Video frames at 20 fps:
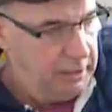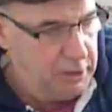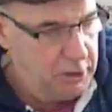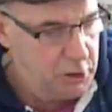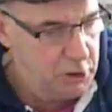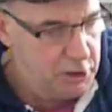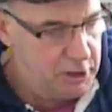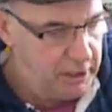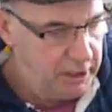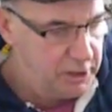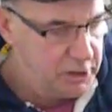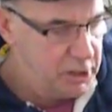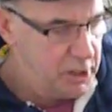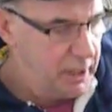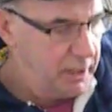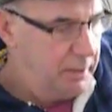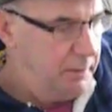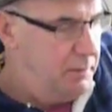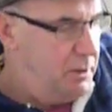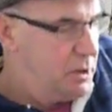And I just like
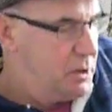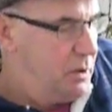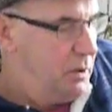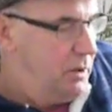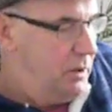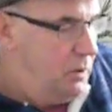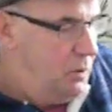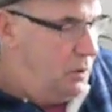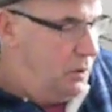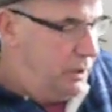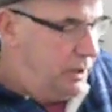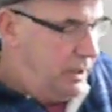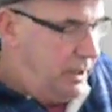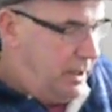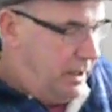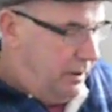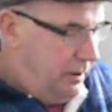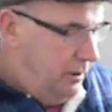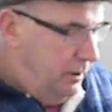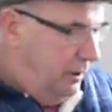to check to make sure that they're
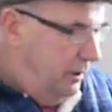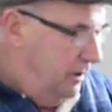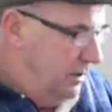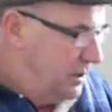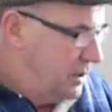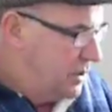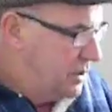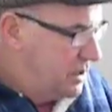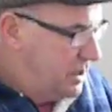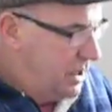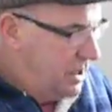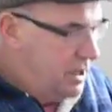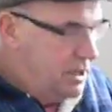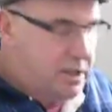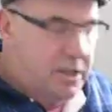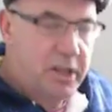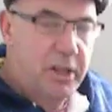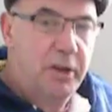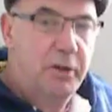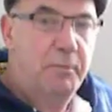okay. As I say,
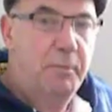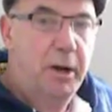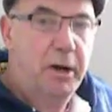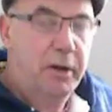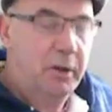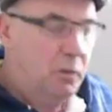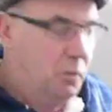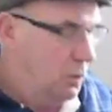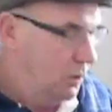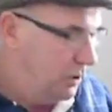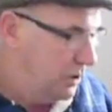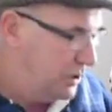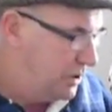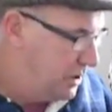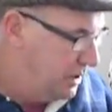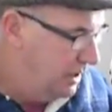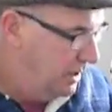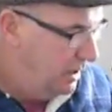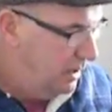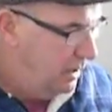these are the American
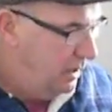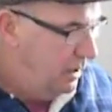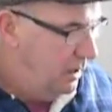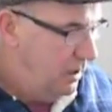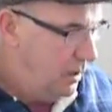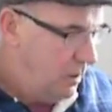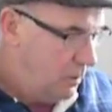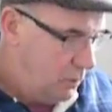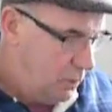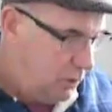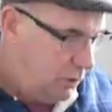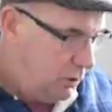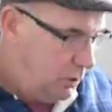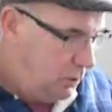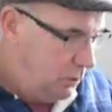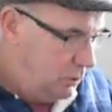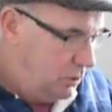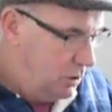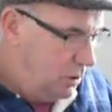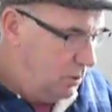ones. I'm
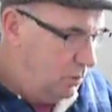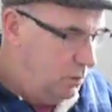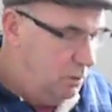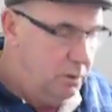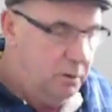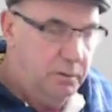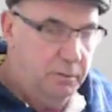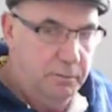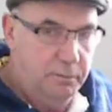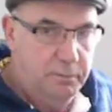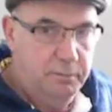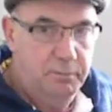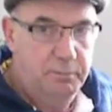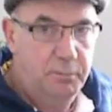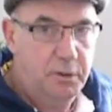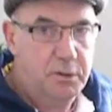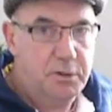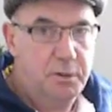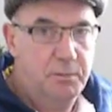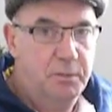going to do 2,
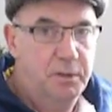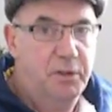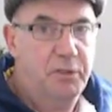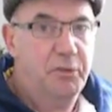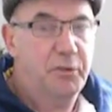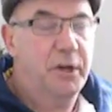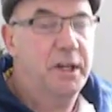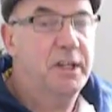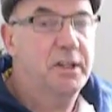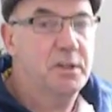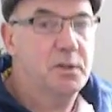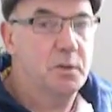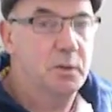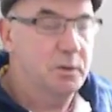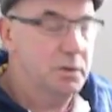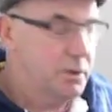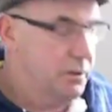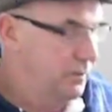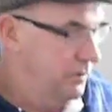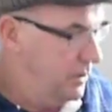possibly 3
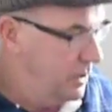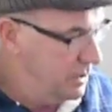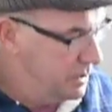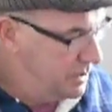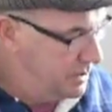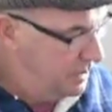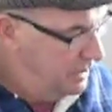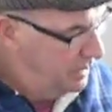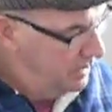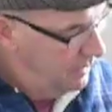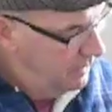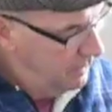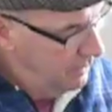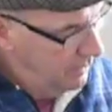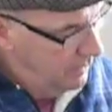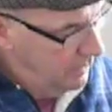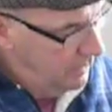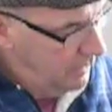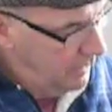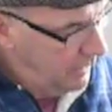sowings of these.
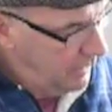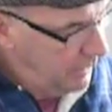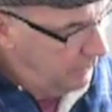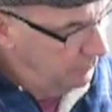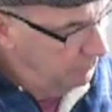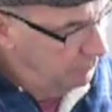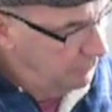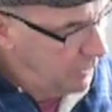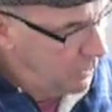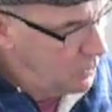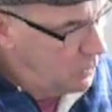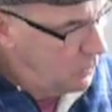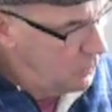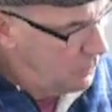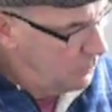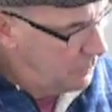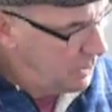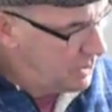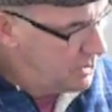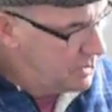I
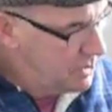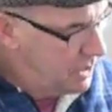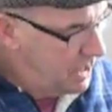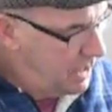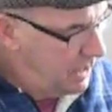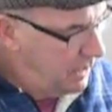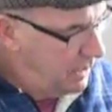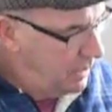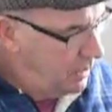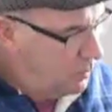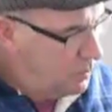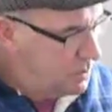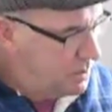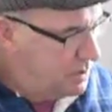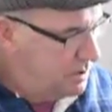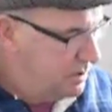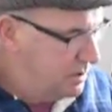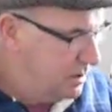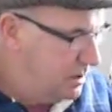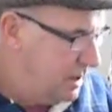grew them last year, and I
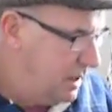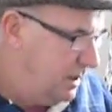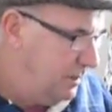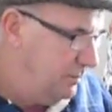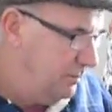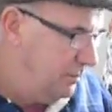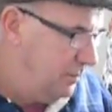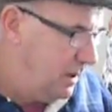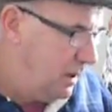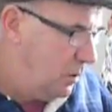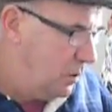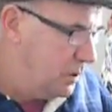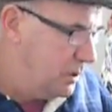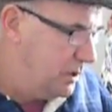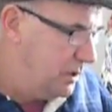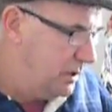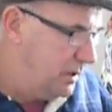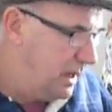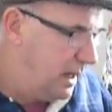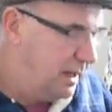wasn't
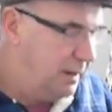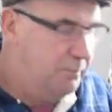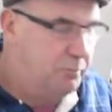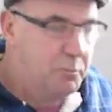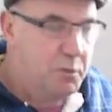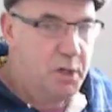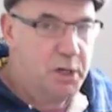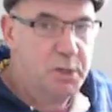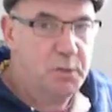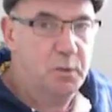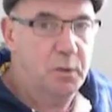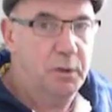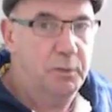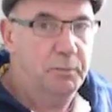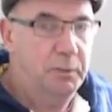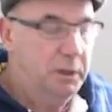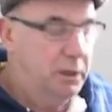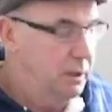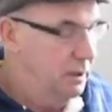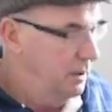that impressed
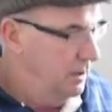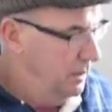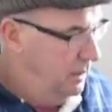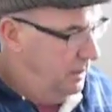with them.